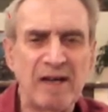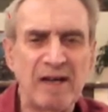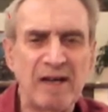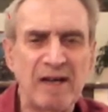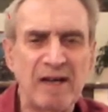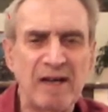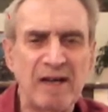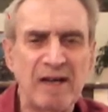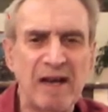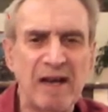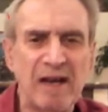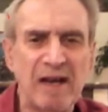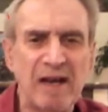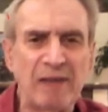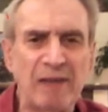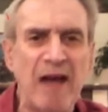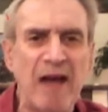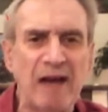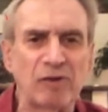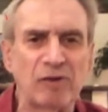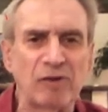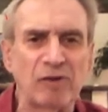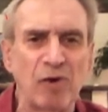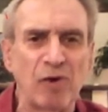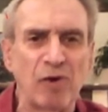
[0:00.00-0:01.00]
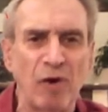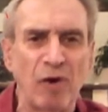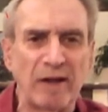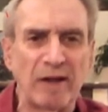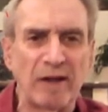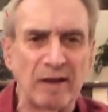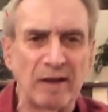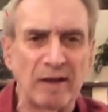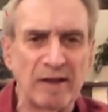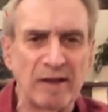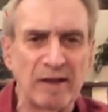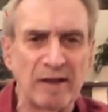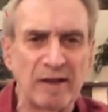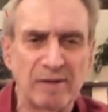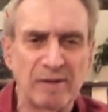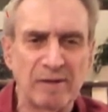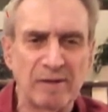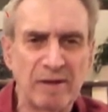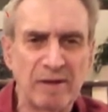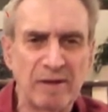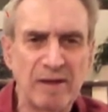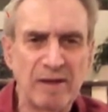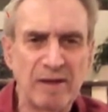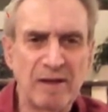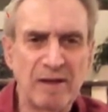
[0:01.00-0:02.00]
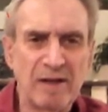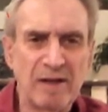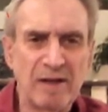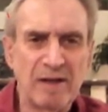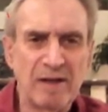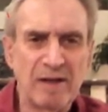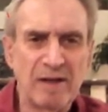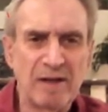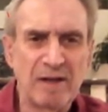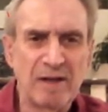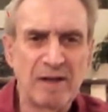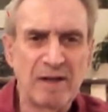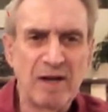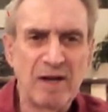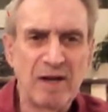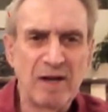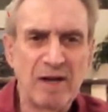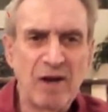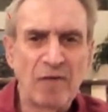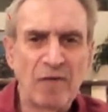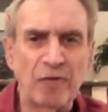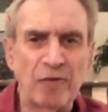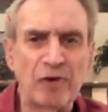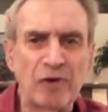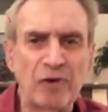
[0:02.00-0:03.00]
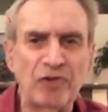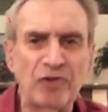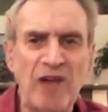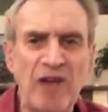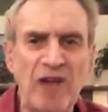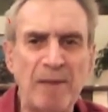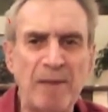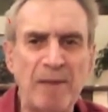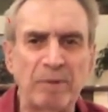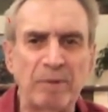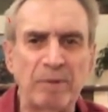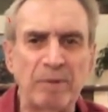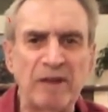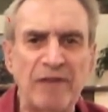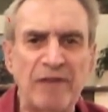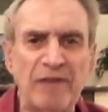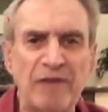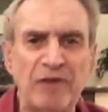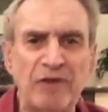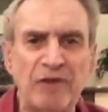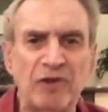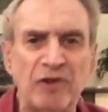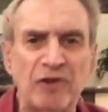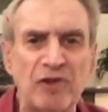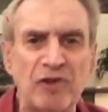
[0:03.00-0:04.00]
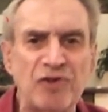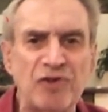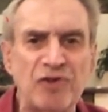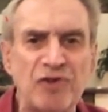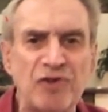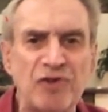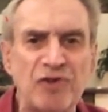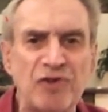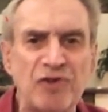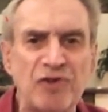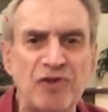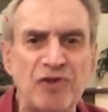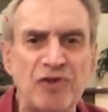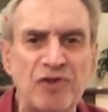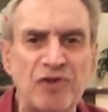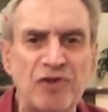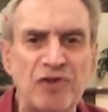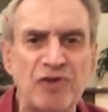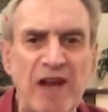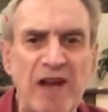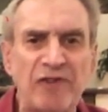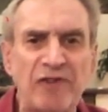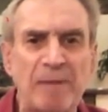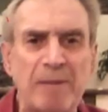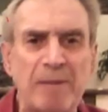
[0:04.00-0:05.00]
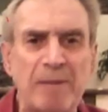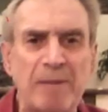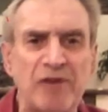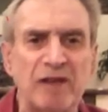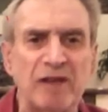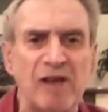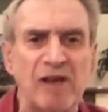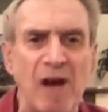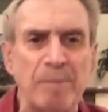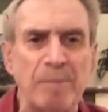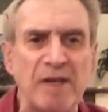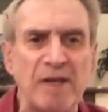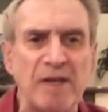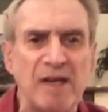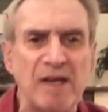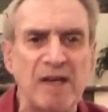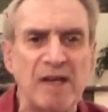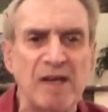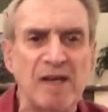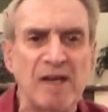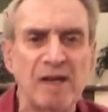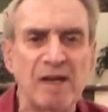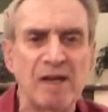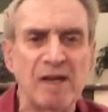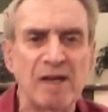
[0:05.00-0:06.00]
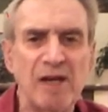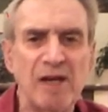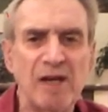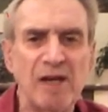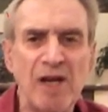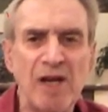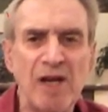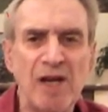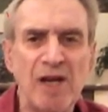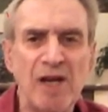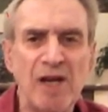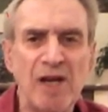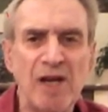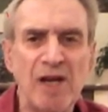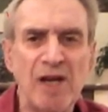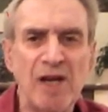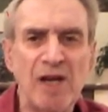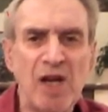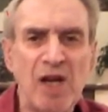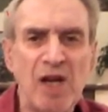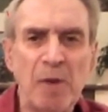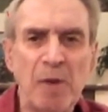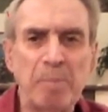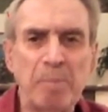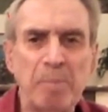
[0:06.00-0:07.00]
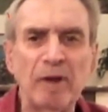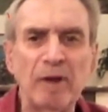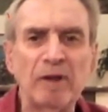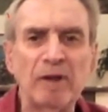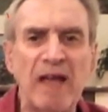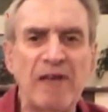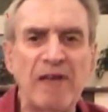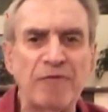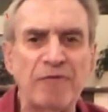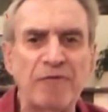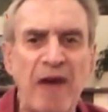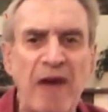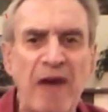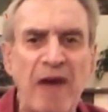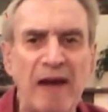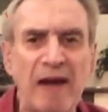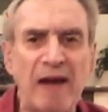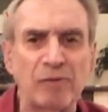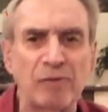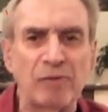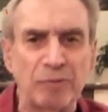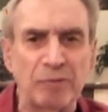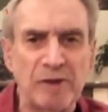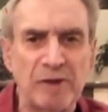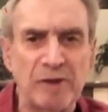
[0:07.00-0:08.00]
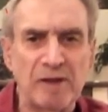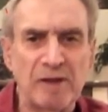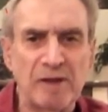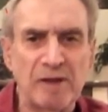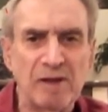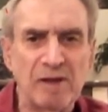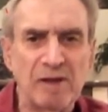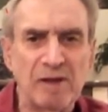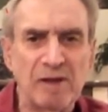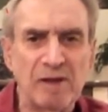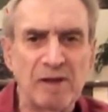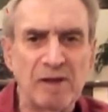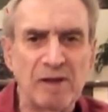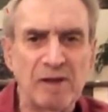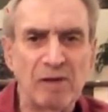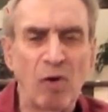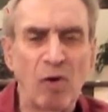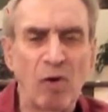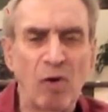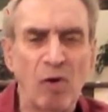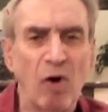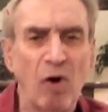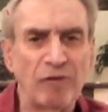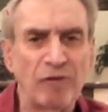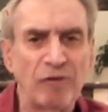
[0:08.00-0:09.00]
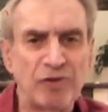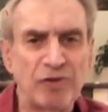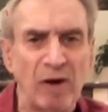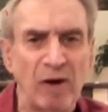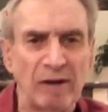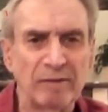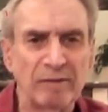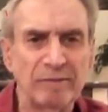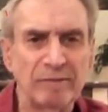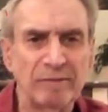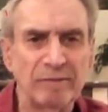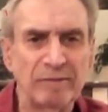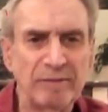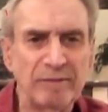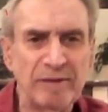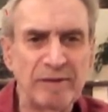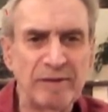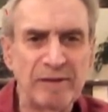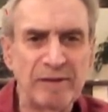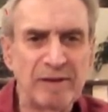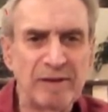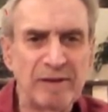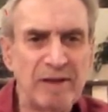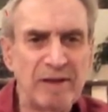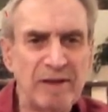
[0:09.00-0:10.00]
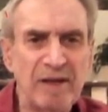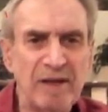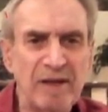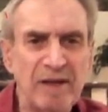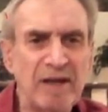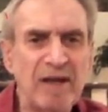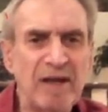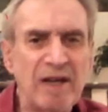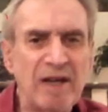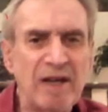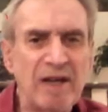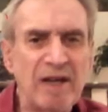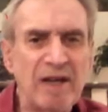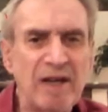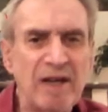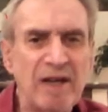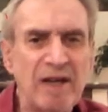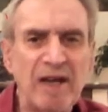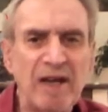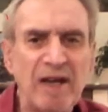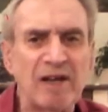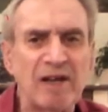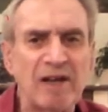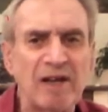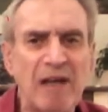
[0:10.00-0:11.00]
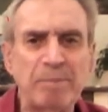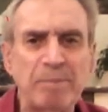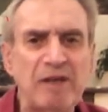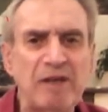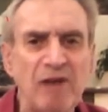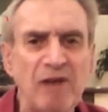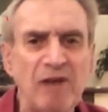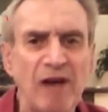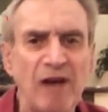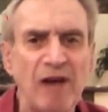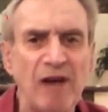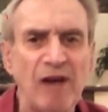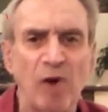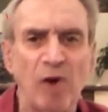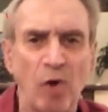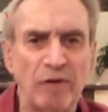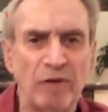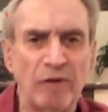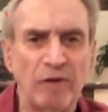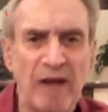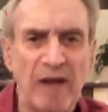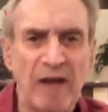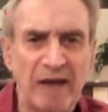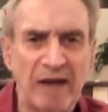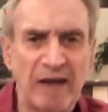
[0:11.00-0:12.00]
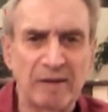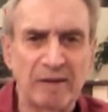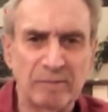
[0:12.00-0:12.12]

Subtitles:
and react accordingly. For example, if it suggests that a particular company build a factory offshore, it cannot be done overnight.